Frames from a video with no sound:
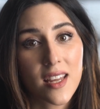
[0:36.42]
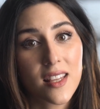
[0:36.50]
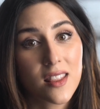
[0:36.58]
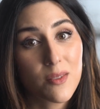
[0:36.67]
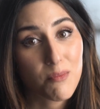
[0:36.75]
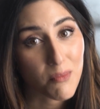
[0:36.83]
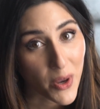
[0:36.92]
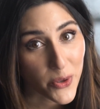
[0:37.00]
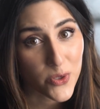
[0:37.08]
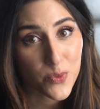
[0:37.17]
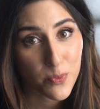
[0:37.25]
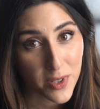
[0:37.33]
in the
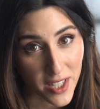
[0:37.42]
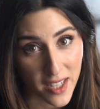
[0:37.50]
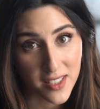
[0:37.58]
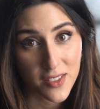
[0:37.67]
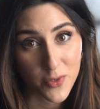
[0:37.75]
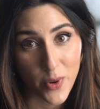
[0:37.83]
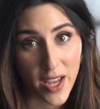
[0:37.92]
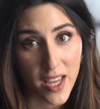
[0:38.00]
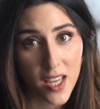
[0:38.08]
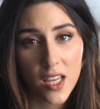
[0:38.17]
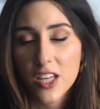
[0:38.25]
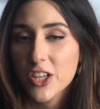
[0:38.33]
most productive
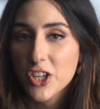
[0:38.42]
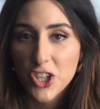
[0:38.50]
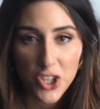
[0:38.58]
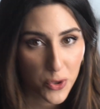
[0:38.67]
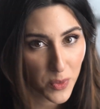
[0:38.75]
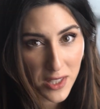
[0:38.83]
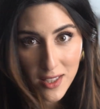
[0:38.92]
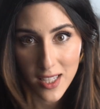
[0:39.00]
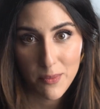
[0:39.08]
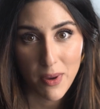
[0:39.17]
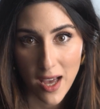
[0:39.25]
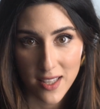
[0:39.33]
way
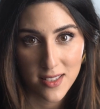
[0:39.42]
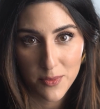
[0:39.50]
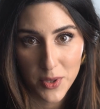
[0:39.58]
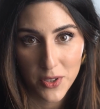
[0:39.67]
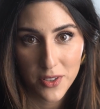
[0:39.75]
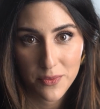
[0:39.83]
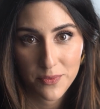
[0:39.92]
humanly possible.